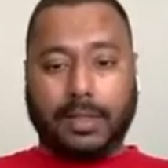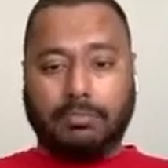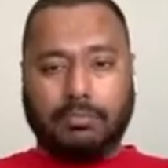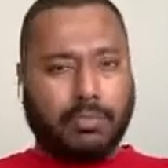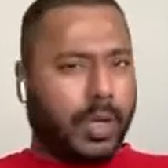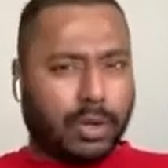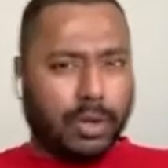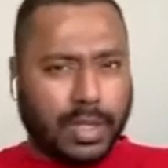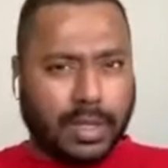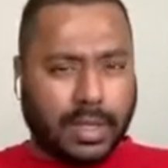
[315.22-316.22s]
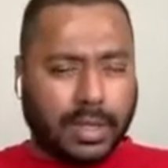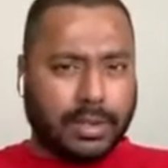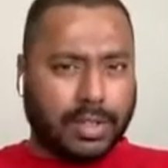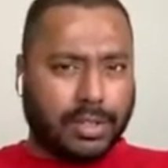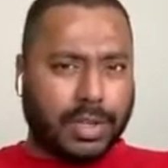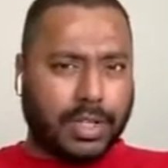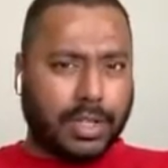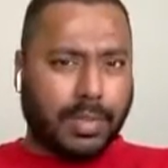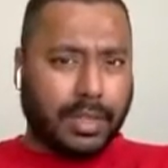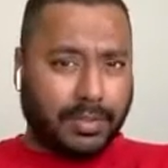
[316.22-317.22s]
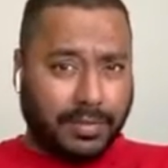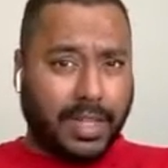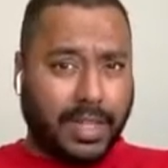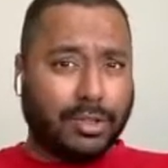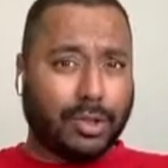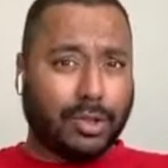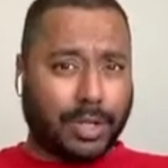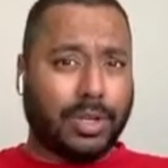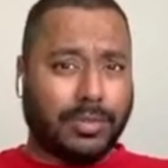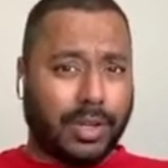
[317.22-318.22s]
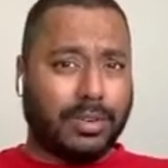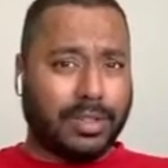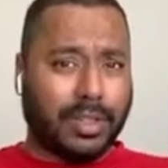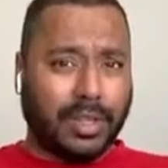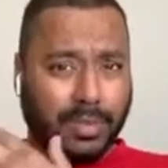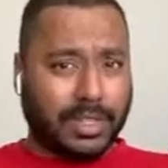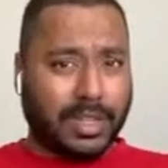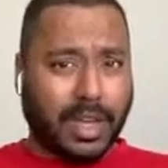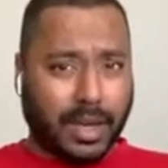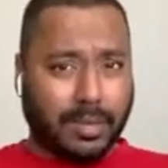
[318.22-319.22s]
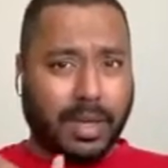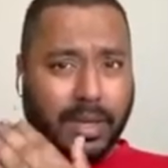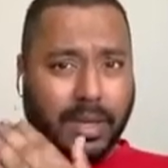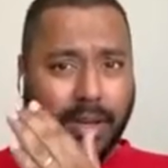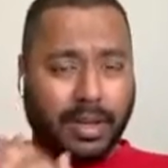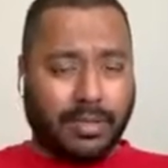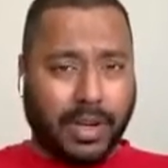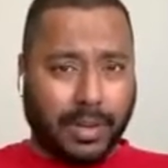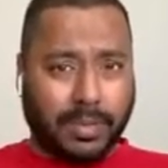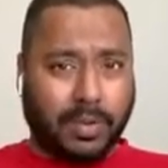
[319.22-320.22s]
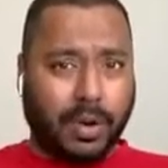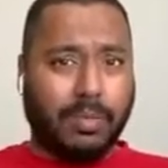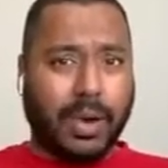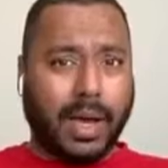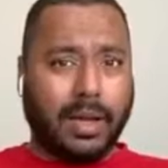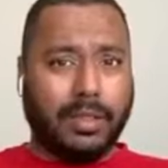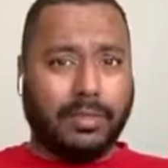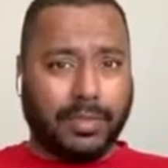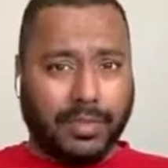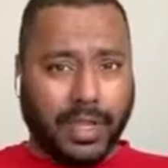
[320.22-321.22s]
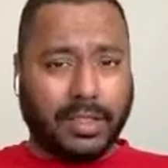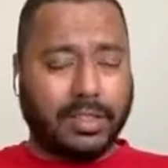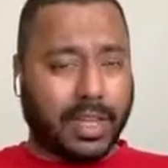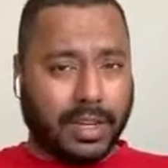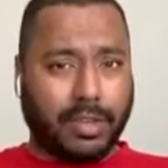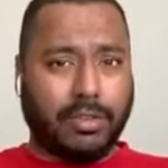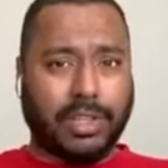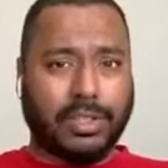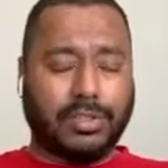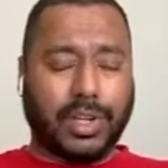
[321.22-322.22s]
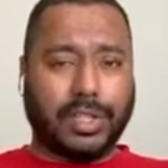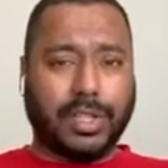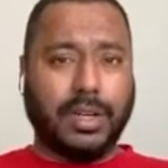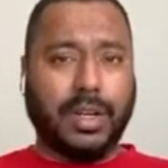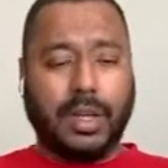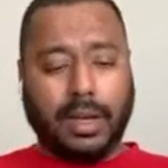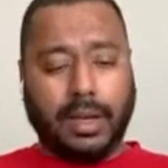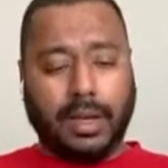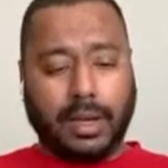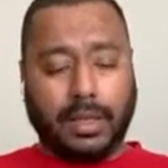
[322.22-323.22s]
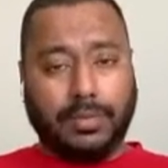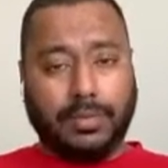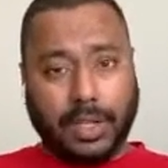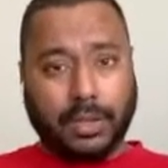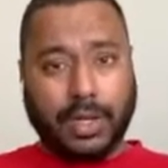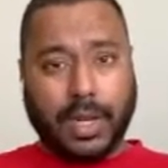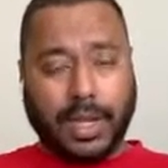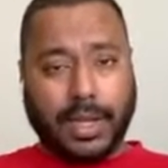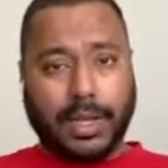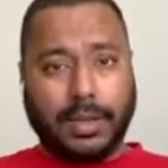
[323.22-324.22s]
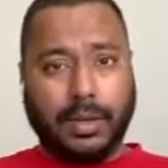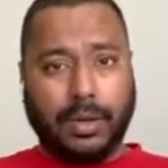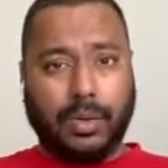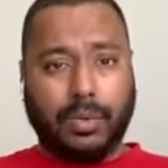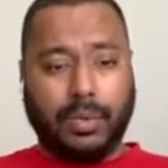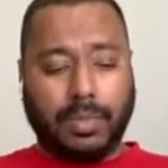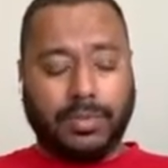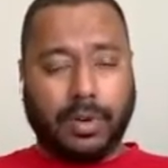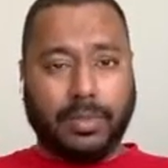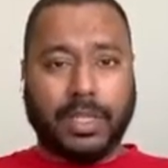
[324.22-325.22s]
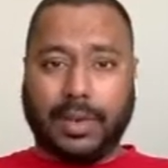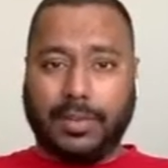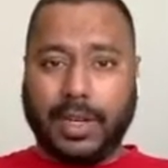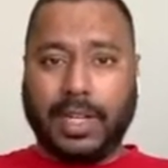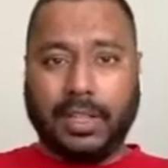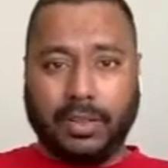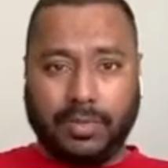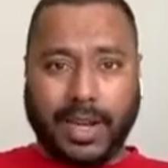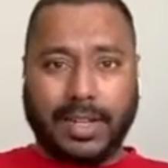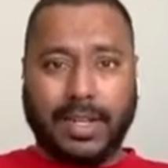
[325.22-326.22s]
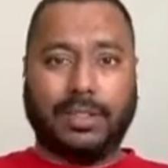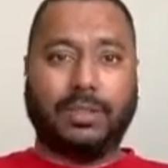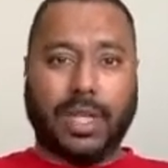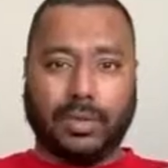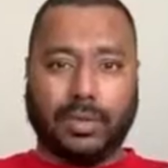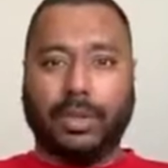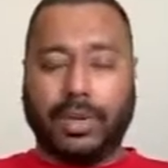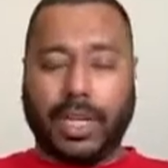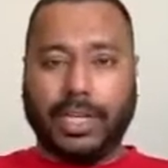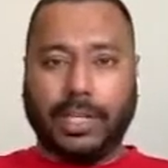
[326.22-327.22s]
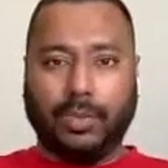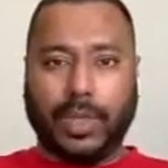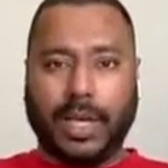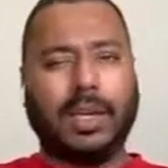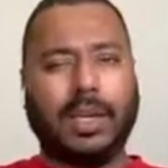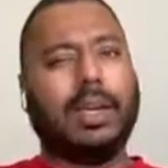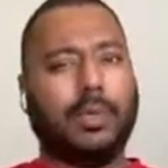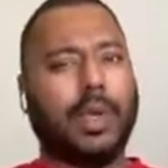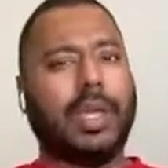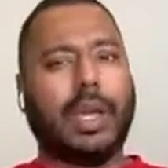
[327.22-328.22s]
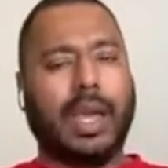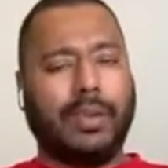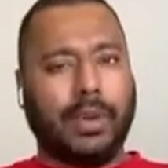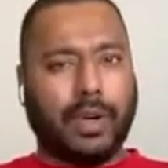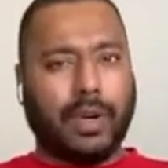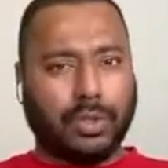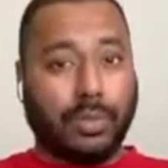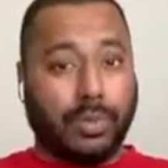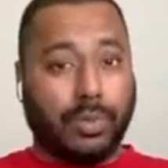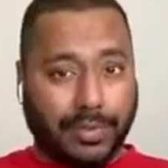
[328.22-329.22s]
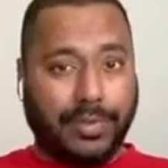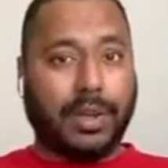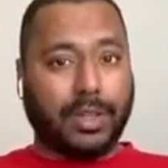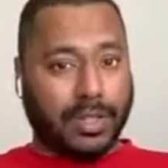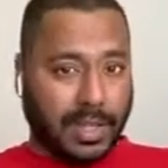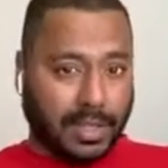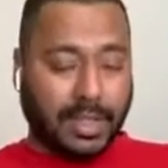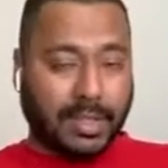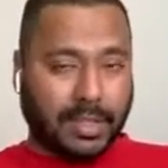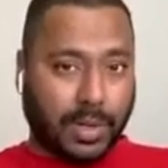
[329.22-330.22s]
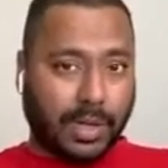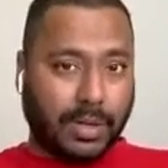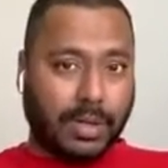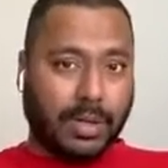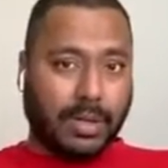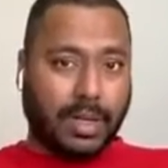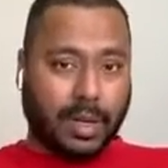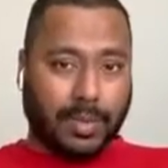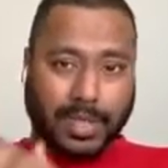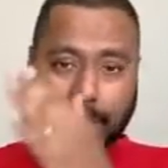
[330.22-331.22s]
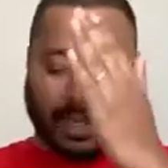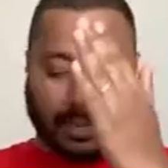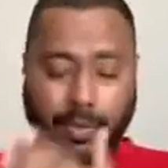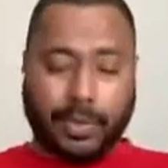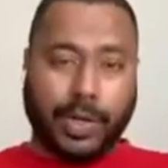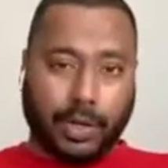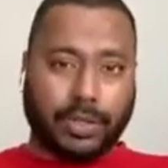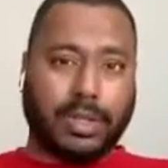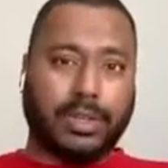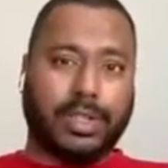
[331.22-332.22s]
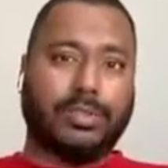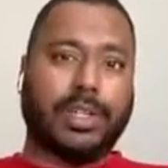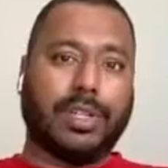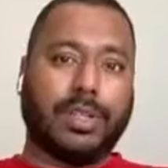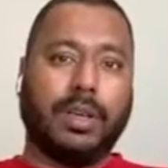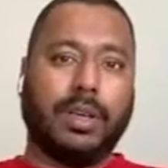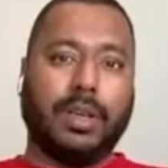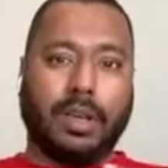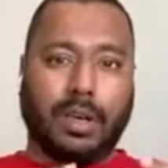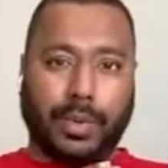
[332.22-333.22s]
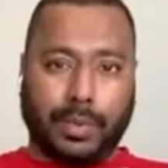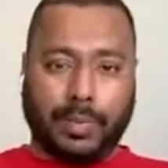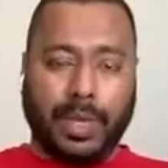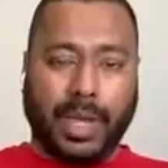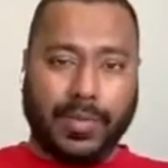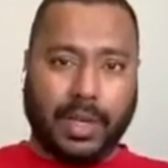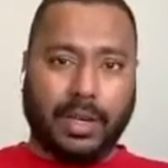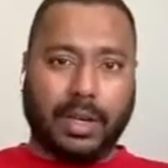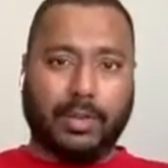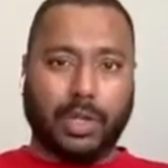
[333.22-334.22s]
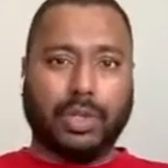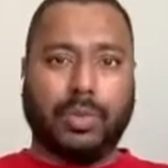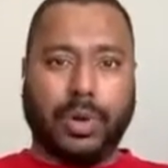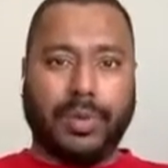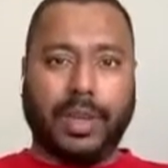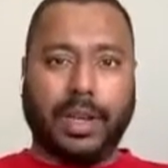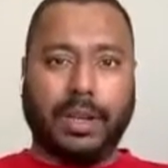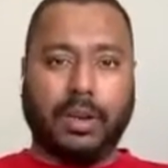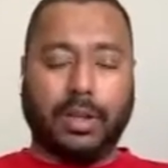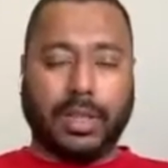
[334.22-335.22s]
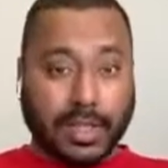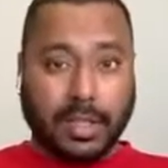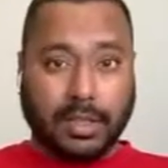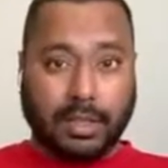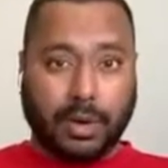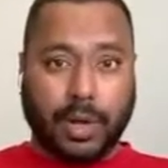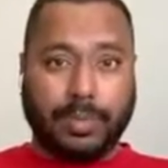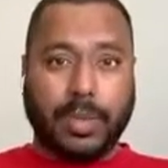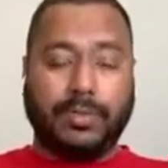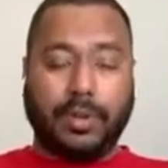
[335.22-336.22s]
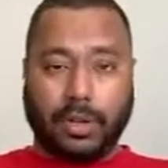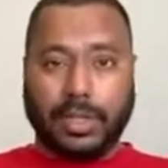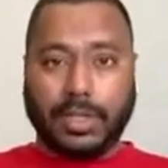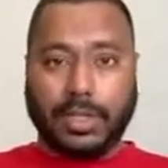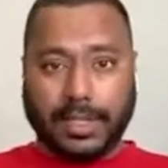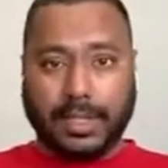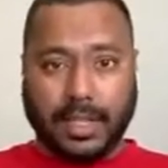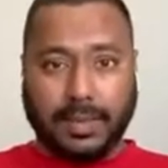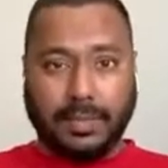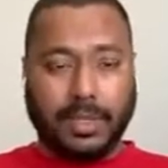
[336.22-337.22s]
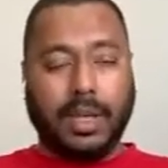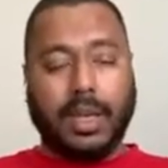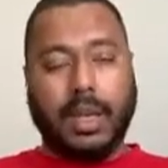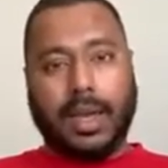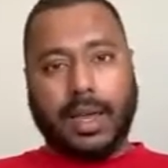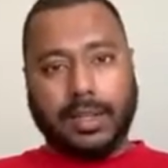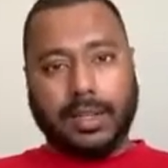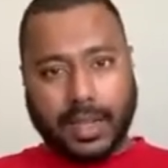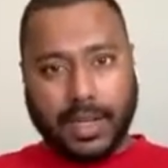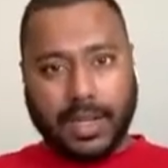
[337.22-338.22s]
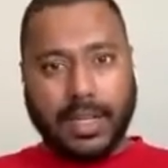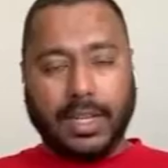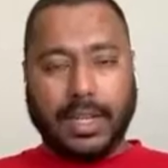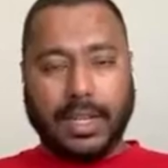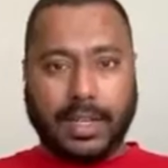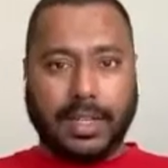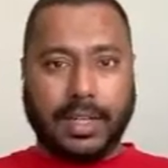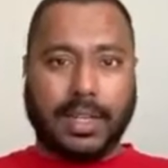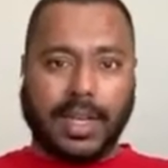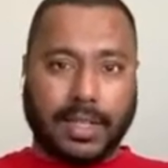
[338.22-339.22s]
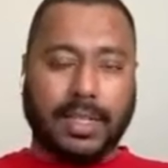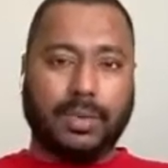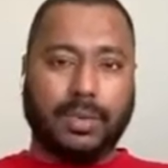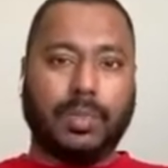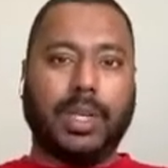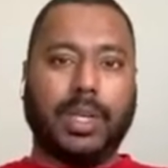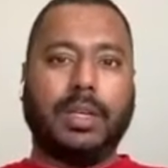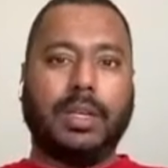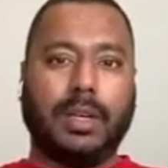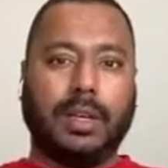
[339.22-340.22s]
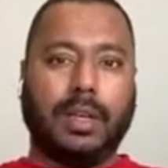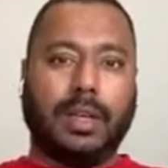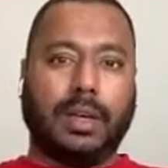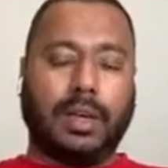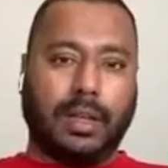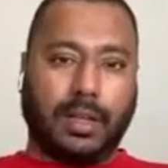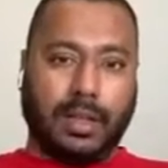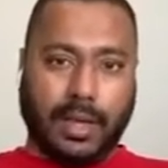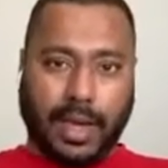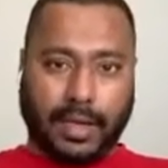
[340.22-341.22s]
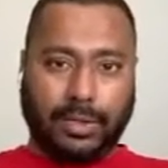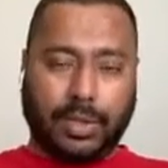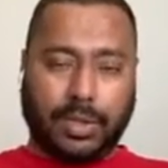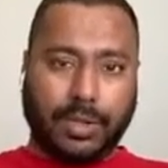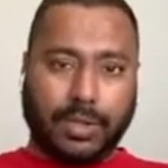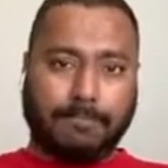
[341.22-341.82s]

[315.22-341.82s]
We're closing the registration by the 15th. So make sure if you're interested, please sign up, fill up the form by the 15th, send in a registration. The virtual hacking will be from the 17th of 19th. So that's when you really need to be there. We have a virtual briefing on the 16th as well. Basically, the moment we close the registration, we will be having a virtual briefing on the 16th of November for all the selected teams. And 17, 18, 19 will be the actual